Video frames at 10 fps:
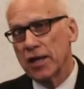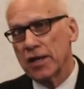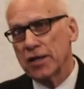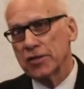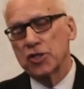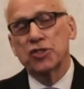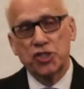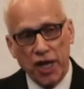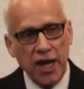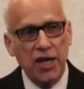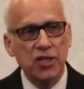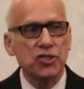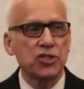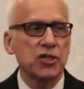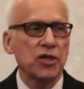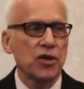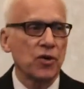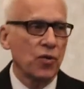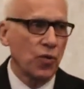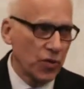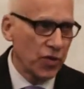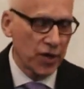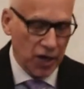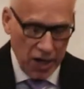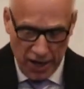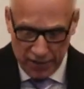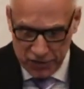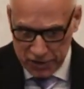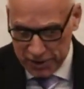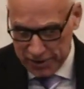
to change their lives.